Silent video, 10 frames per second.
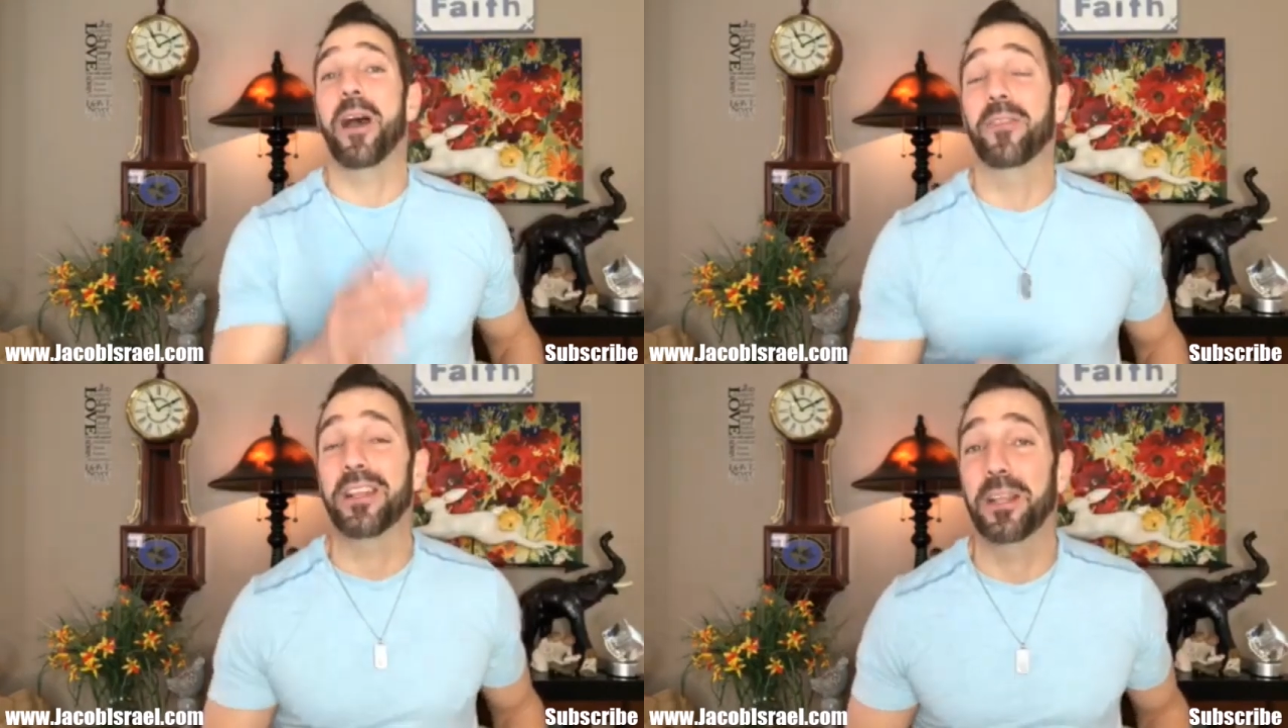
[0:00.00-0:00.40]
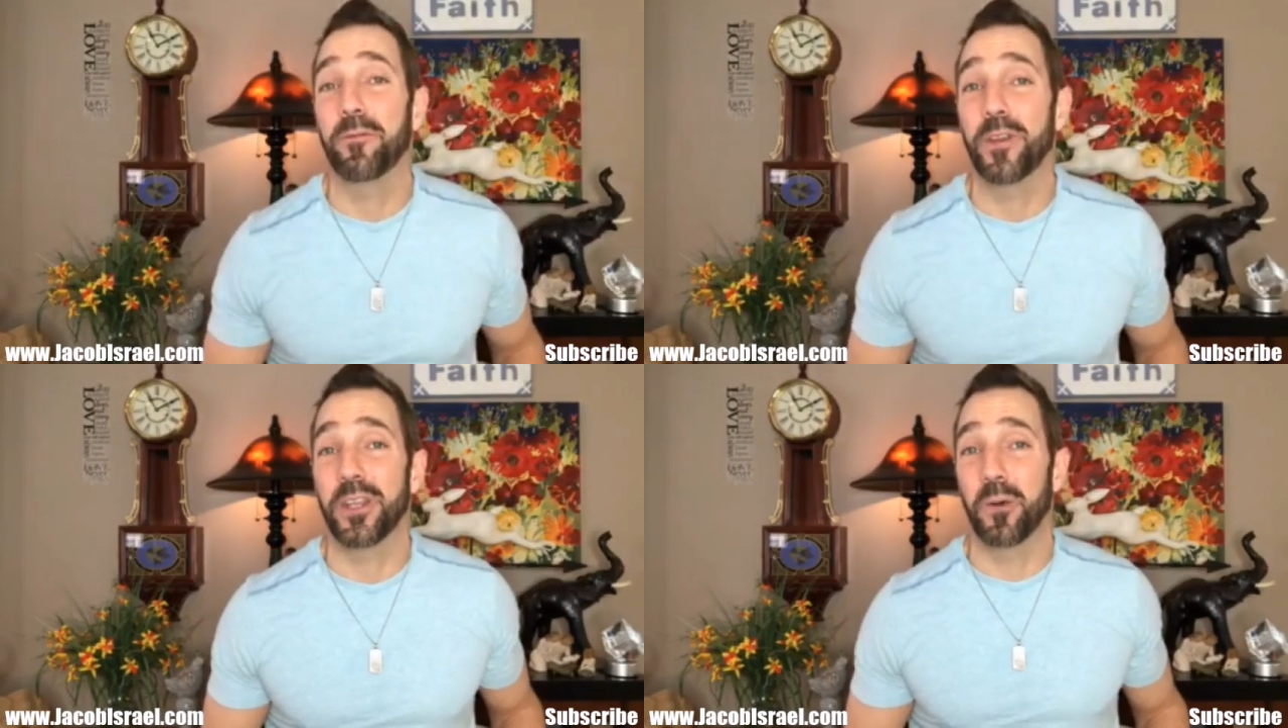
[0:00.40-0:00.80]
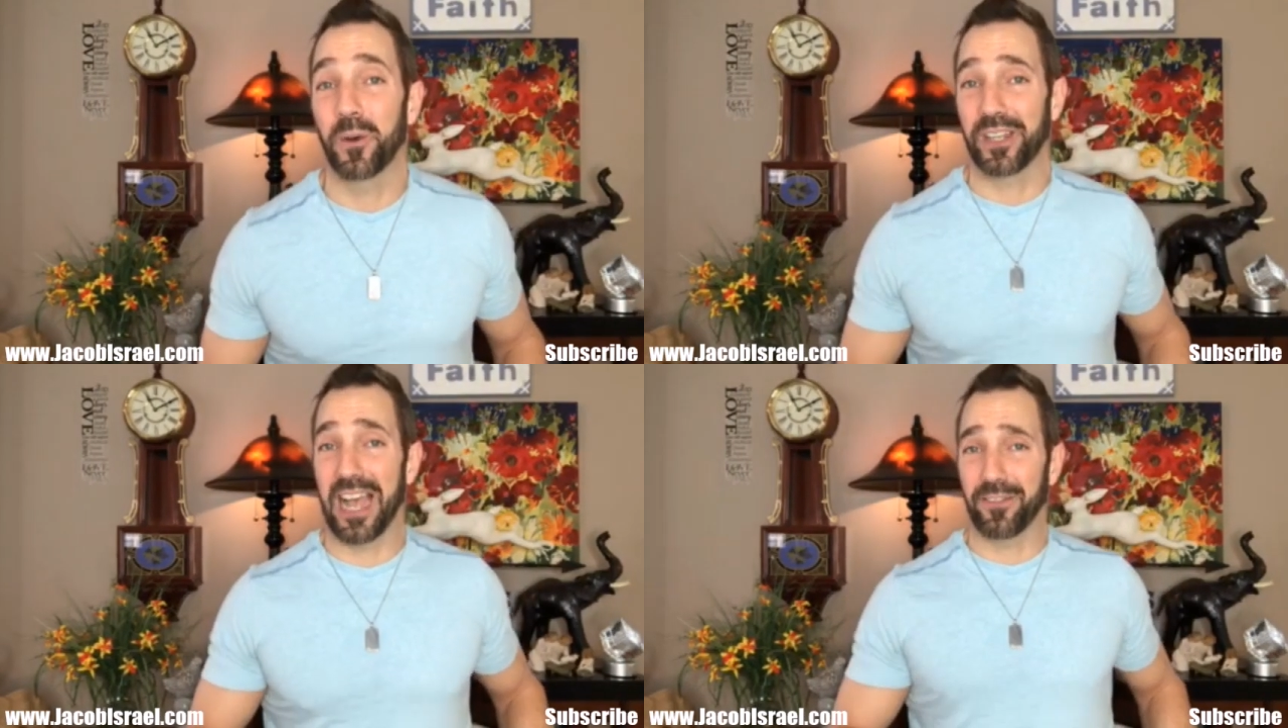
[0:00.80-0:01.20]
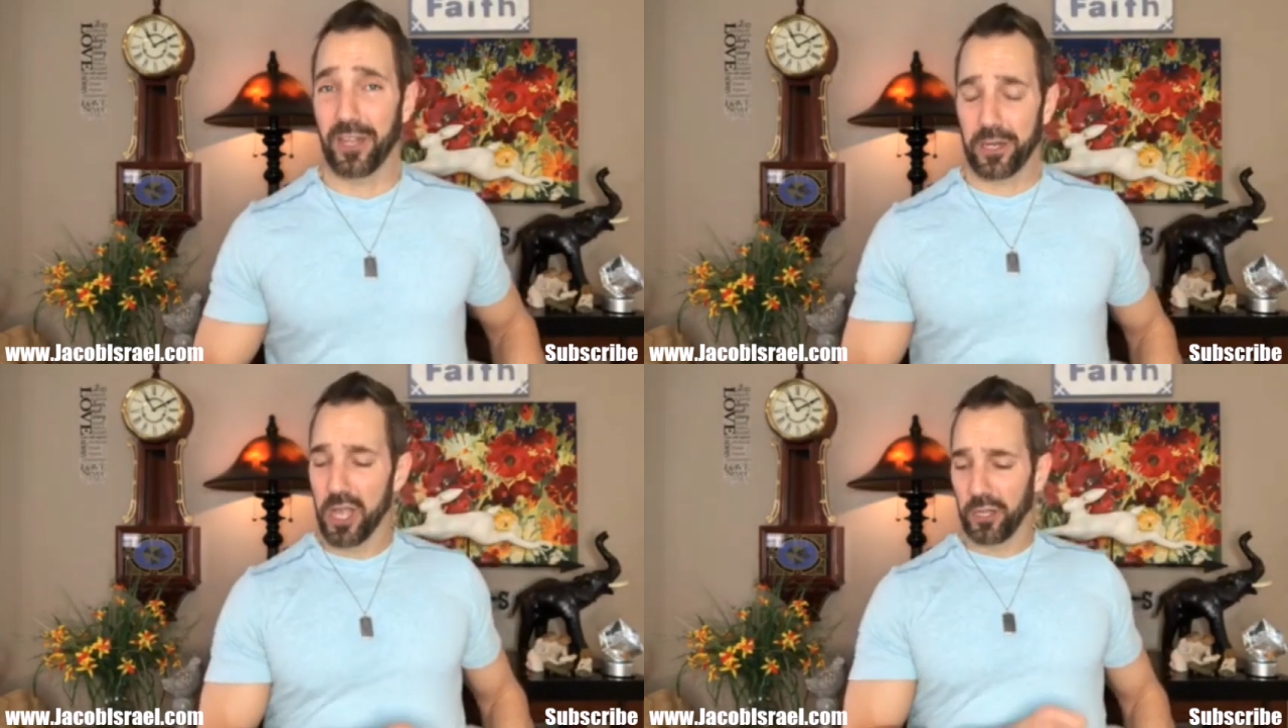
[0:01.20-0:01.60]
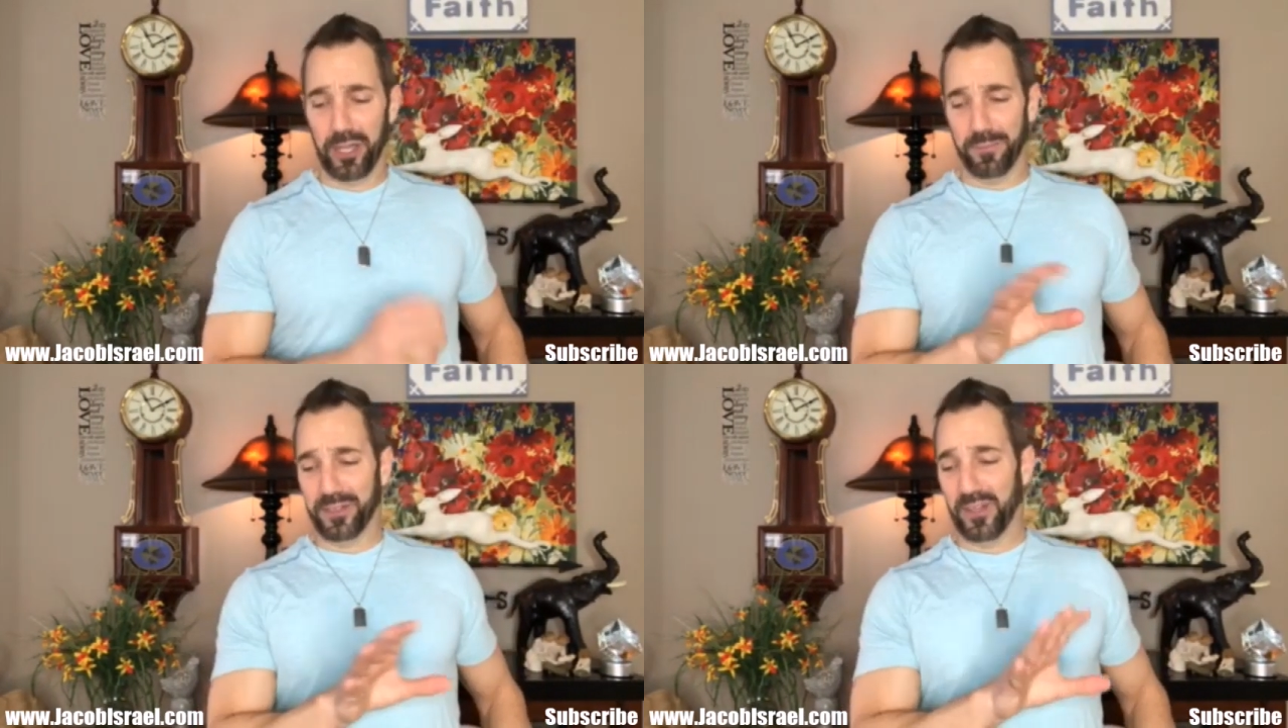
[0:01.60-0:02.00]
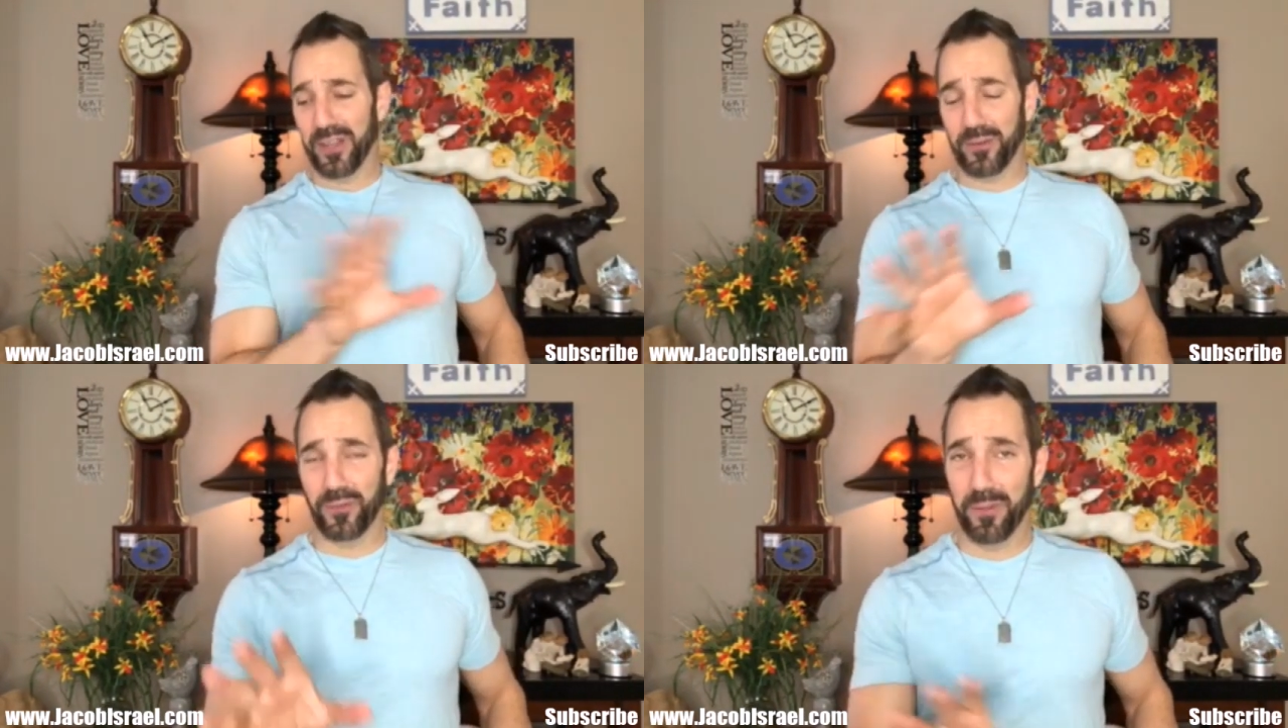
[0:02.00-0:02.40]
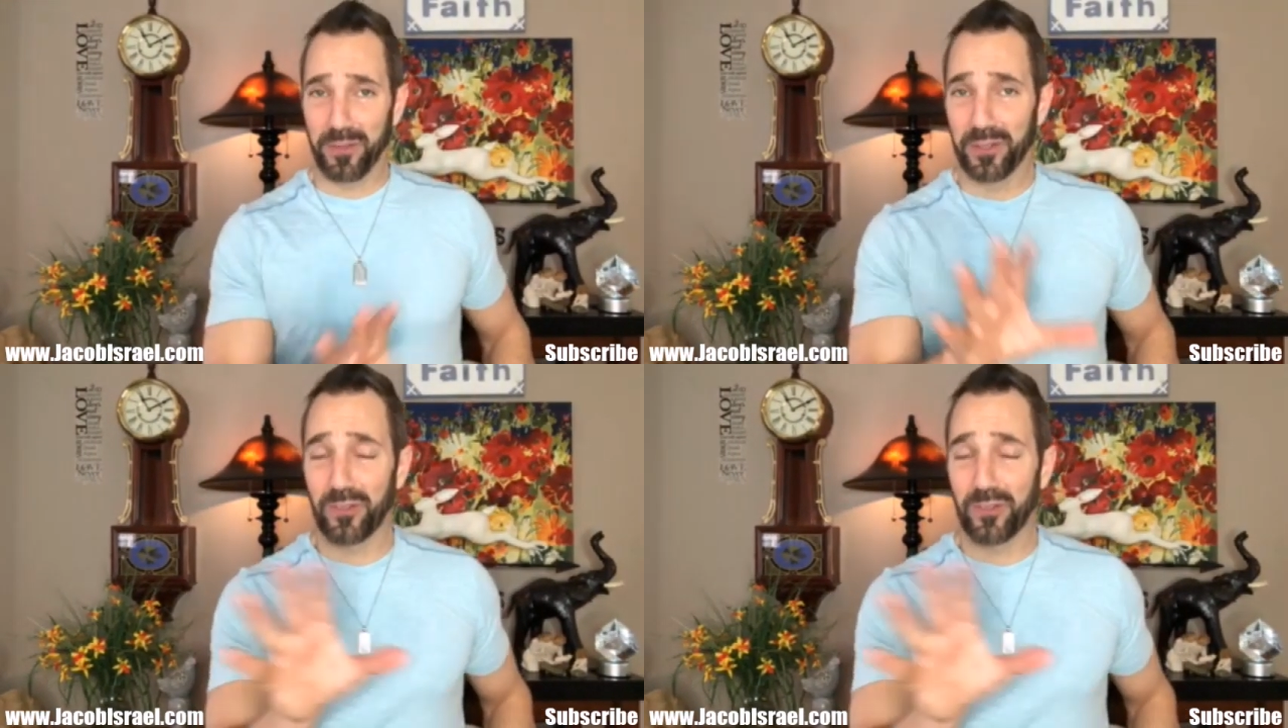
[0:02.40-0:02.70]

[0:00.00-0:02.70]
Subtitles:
out and they did a video where the guy's like, let me tell you something.